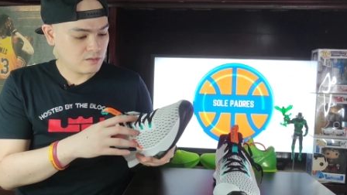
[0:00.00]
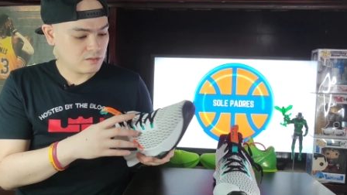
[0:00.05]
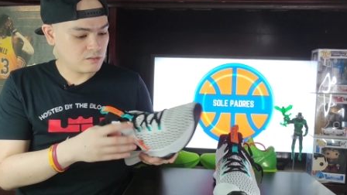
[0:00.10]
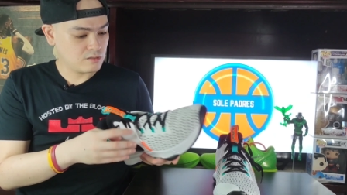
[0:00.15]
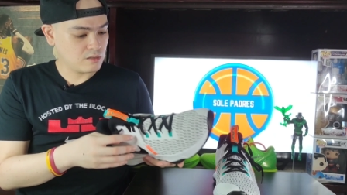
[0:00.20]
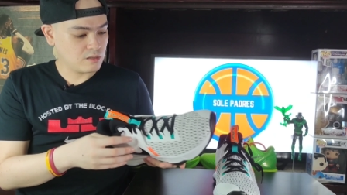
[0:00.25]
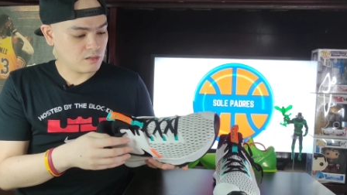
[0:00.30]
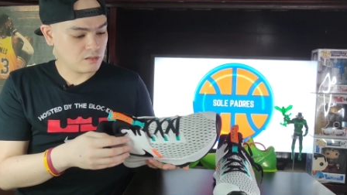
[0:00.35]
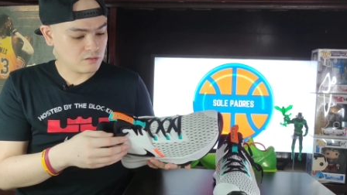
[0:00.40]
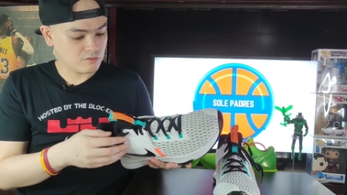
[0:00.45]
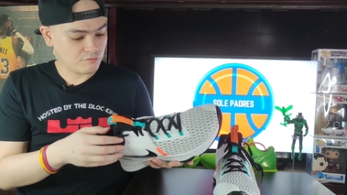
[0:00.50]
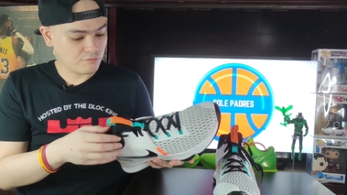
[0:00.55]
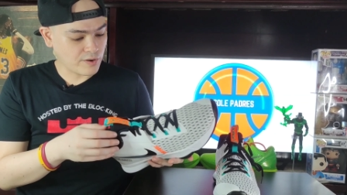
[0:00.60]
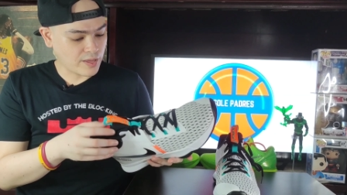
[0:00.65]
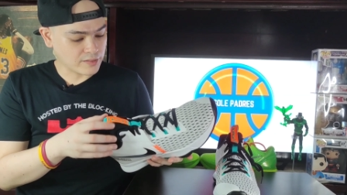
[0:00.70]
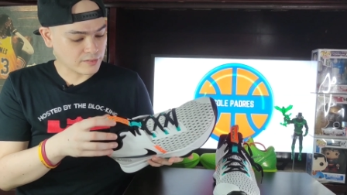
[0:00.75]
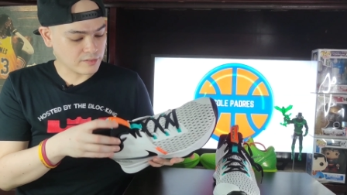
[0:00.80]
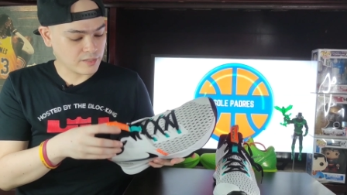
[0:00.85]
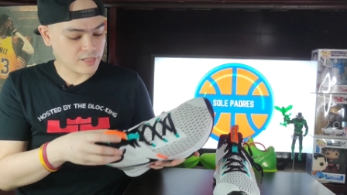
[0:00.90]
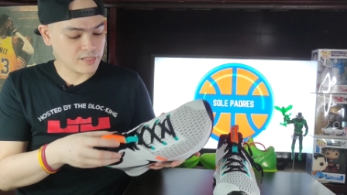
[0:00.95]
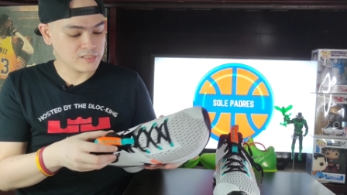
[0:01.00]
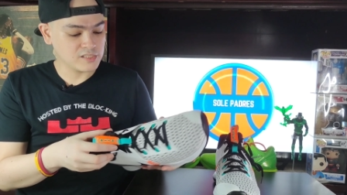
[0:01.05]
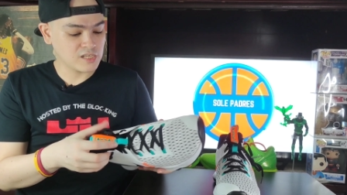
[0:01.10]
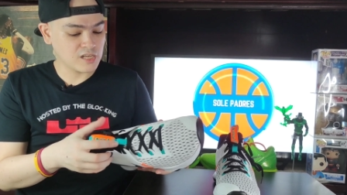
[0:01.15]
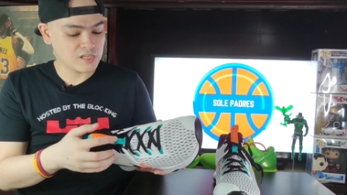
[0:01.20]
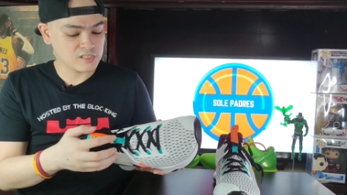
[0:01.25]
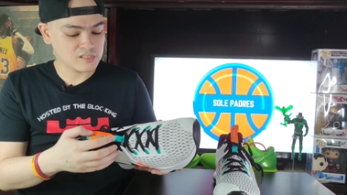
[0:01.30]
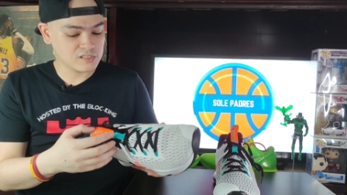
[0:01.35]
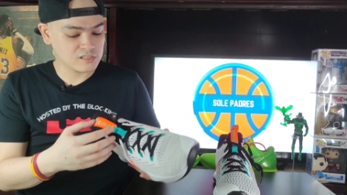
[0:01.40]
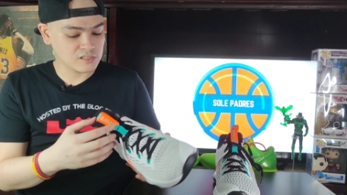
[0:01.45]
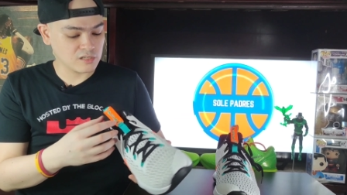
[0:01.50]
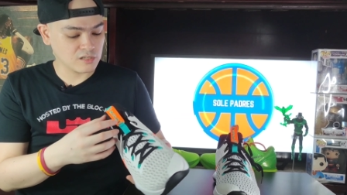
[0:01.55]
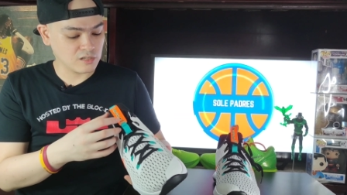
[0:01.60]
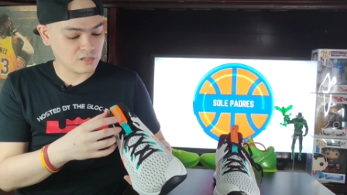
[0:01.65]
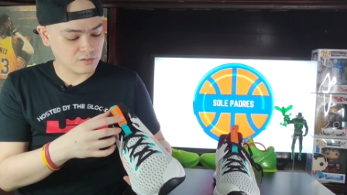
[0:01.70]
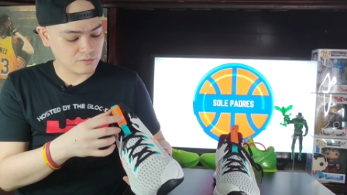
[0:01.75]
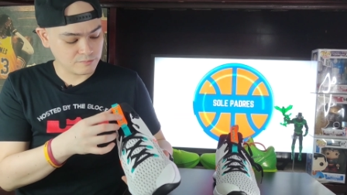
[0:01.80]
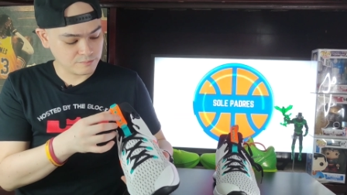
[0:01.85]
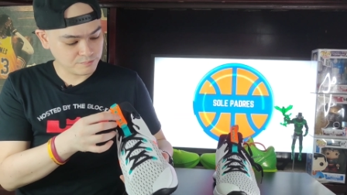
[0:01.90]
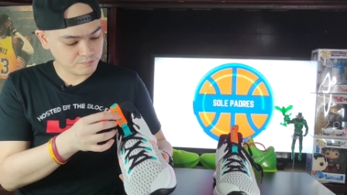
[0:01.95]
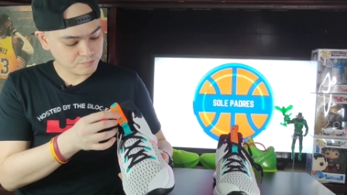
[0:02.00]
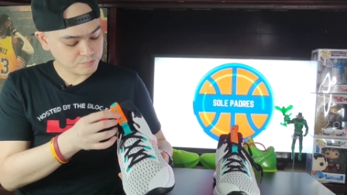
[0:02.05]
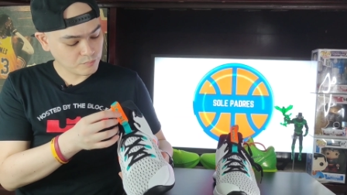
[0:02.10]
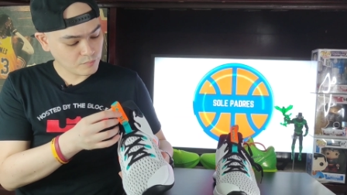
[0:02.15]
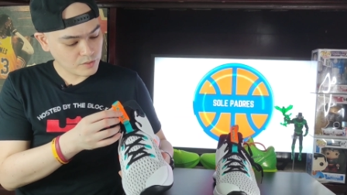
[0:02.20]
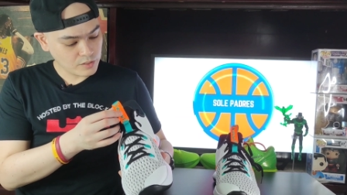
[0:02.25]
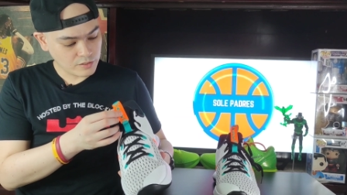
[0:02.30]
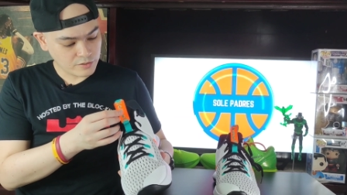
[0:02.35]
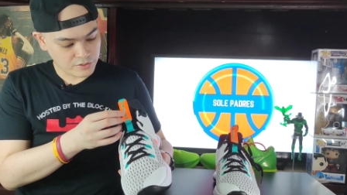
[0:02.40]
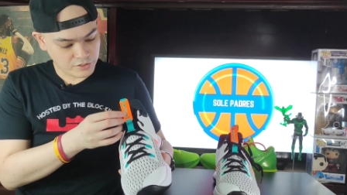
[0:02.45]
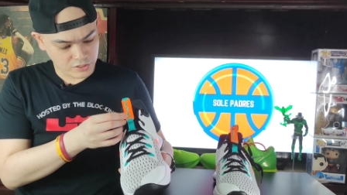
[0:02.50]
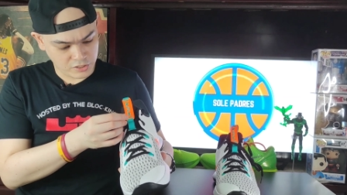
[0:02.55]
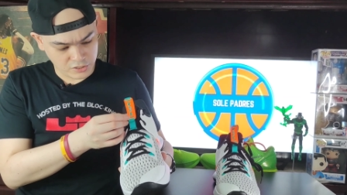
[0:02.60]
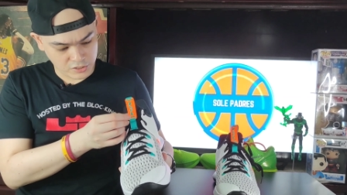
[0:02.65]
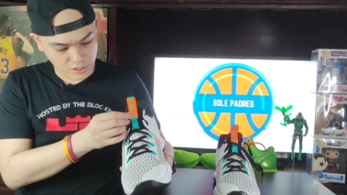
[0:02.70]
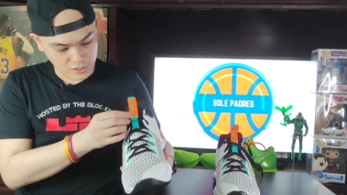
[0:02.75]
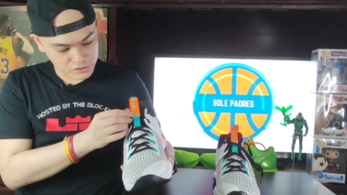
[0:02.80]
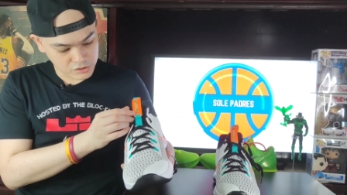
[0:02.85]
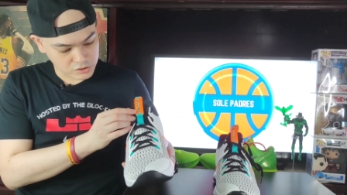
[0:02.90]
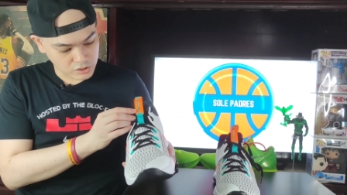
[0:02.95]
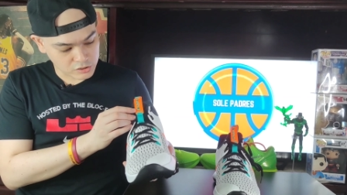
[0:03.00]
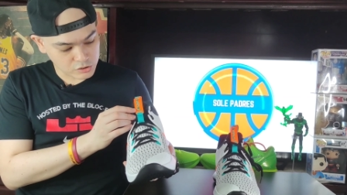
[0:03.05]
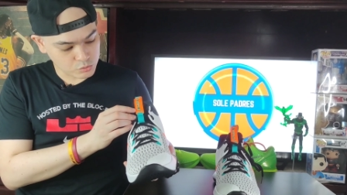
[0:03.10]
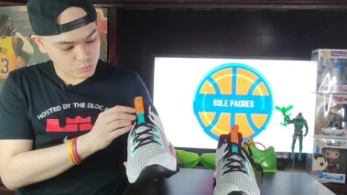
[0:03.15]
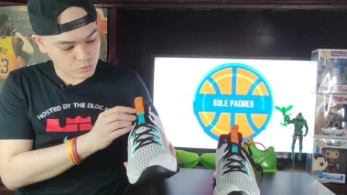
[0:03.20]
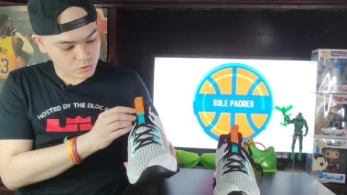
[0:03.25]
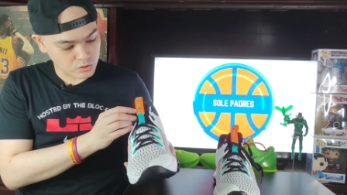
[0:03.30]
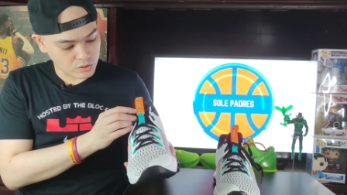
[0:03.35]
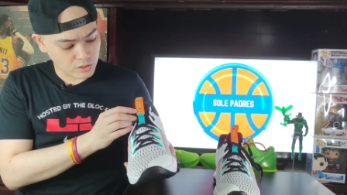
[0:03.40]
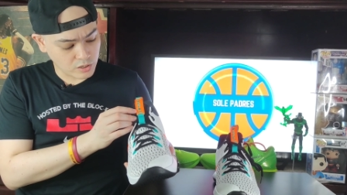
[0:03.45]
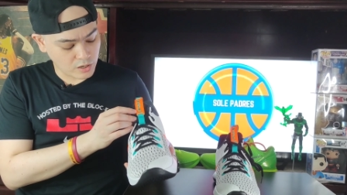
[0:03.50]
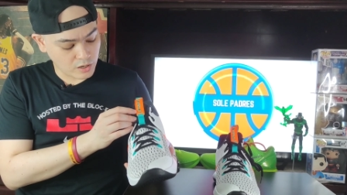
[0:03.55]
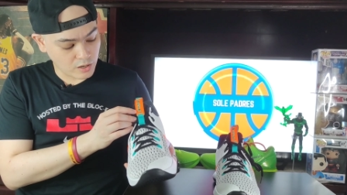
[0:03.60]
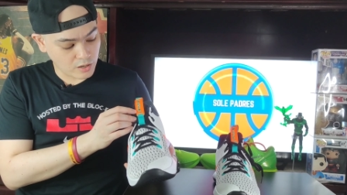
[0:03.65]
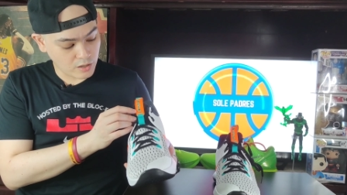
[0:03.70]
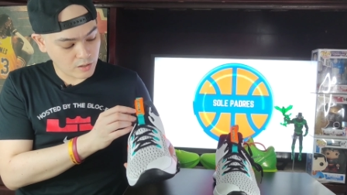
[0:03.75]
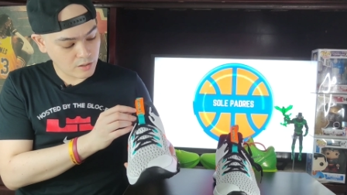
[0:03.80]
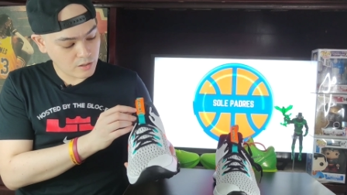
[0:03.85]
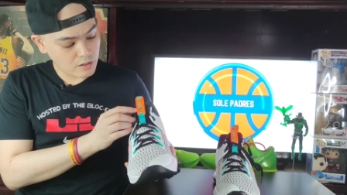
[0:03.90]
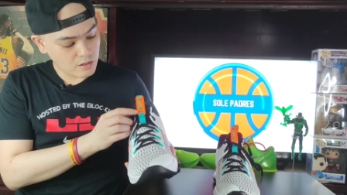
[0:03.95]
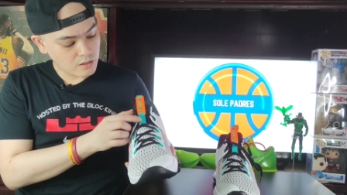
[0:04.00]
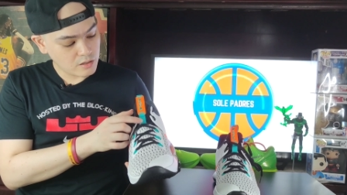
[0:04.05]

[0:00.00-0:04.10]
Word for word: And then flat laces, and then really nice touch with the uh,